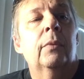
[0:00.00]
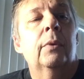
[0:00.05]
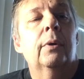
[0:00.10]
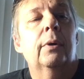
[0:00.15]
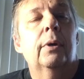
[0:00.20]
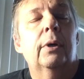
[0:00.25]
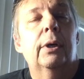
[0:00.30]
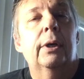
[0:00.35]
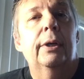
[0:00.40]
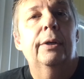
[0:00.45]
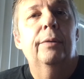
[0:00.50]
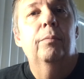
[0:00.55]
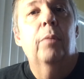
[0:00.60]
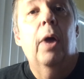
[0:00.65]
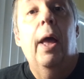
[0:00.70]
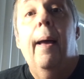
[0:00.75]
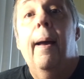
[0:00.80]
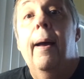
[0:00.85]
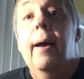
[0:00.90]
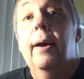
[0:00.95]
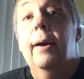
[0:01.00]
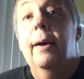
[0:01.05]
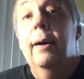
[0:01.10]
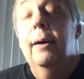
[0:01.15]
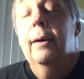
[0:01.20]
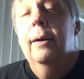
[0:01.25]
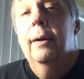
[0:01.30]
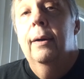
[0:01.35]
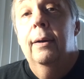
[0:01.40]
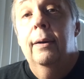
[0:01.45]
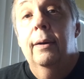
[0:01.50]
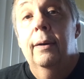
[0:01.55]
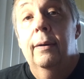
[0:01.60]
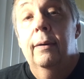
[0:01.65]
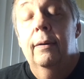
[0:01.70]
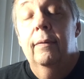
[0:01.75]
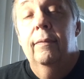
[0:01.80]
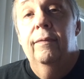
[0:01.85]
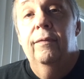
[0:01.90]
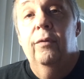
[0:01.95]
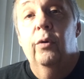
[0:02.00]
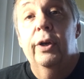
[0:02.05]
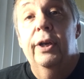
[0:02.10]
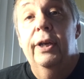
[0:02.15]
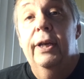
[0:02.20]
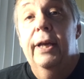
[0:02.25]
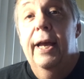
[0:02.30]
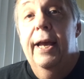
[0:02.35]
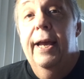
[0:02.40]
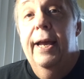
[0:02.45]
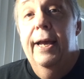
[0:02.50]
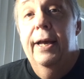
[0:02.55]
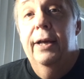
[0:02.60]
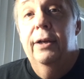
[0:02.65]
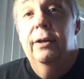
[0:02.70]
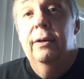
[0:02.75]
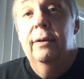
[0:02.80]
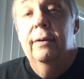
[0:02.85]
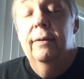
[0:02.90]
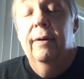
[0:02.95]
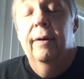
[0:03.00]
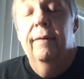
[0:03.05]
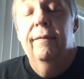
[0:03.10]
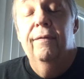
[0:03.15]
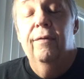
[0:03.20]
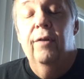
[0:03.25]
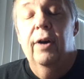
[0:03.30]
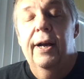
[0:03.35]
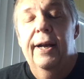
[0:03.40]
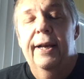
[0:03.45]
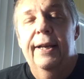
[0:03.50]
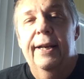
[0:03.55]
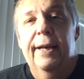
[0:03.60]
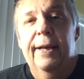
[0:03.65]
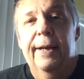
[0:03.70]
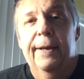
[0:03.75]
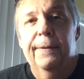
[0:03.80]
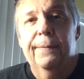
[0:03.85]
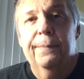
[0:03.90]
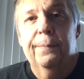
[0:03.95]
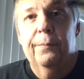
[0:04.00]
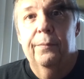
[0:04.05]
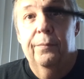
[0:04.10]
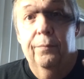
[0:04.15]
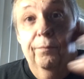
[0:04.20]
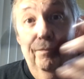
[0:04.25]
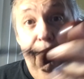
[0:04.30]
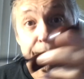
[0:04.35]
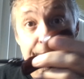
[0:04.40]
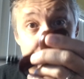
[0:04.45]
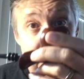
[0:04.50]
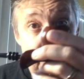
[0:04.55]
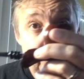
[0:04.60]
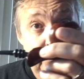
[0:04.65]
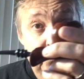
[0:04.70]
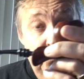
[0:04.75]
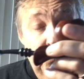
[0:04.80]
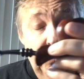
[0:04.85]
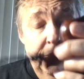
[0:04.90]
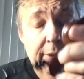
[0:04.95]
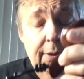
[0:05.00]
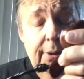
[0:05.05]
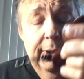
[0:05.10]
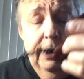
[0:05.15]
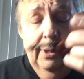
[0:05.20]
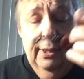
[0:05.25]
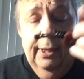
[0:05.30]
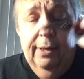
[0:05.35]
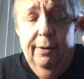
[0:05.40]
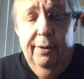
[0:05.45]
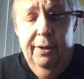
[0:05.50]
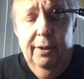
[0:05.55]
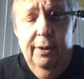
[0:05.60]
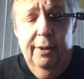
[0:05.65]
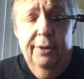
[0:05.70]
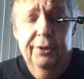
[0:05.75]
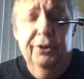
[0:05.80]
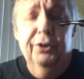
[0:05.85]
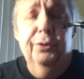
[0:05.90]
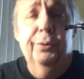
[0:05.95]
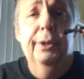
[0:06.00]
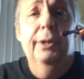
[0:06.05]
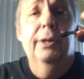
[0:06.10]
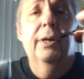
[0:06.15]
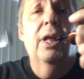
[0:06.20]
on Freehand Friday. How are you all doing?